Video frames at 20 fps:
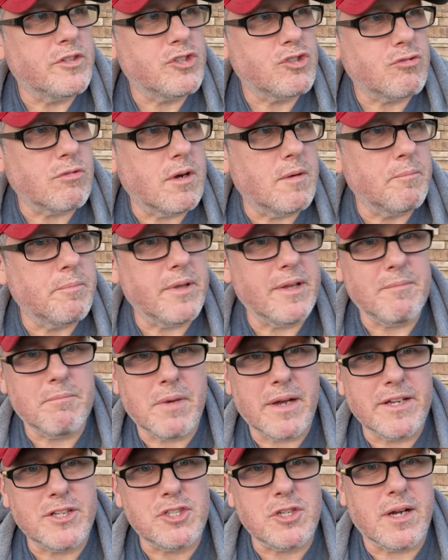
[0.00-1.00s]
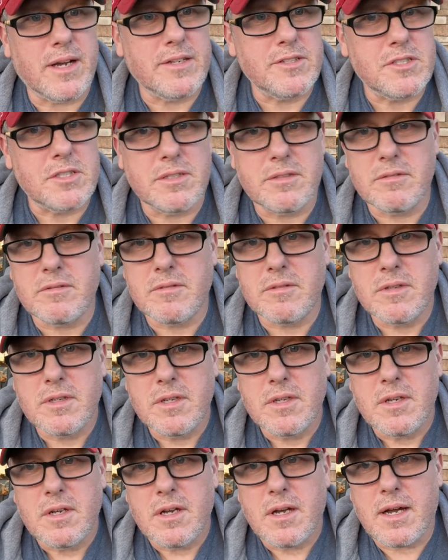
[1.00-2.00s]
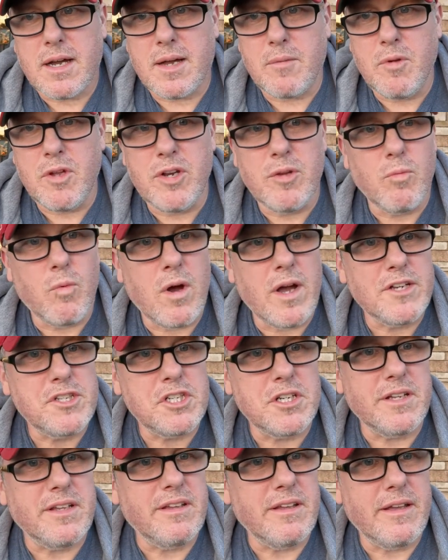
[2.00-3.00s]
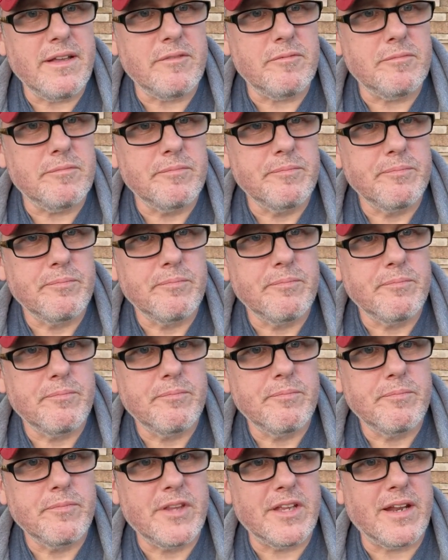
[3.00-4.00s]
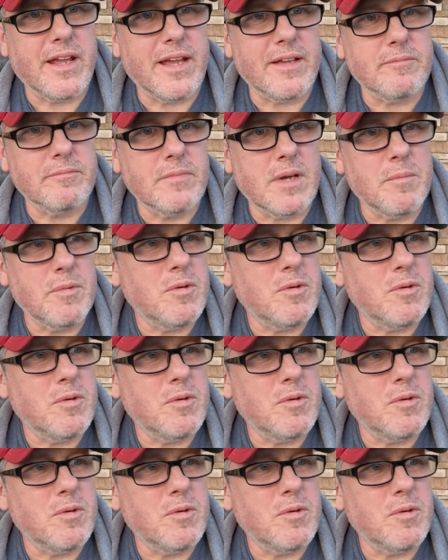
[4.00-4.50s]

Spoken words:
Trump and Mike Johnson, I'm gonna watch it again today.